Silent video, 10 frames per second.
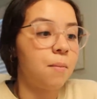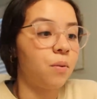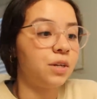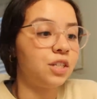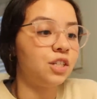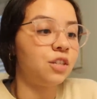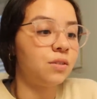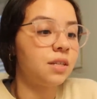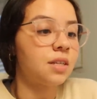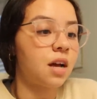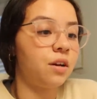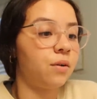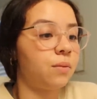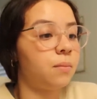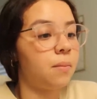But when she chooses
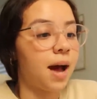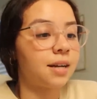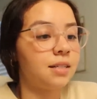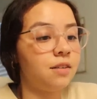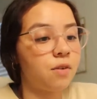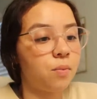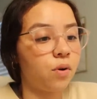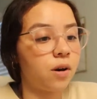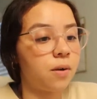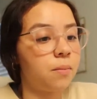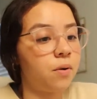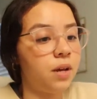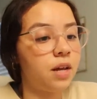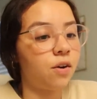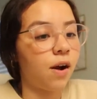unknown magazine reporter
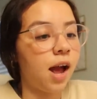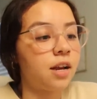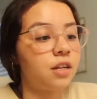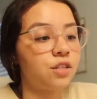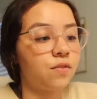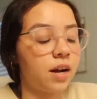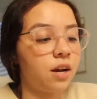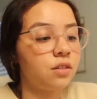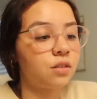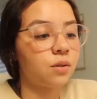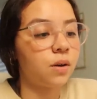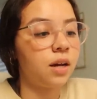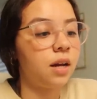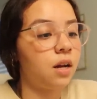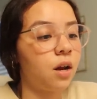Monique Grant to write her
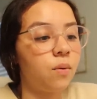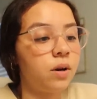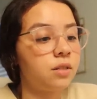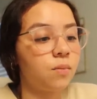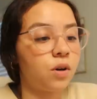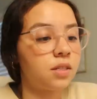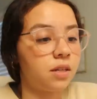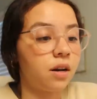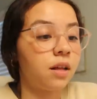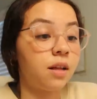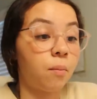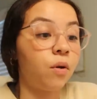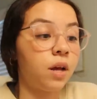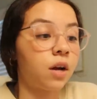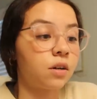story, no one is more astounded than
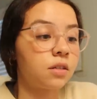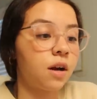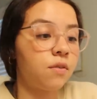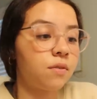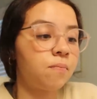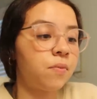Monique herself.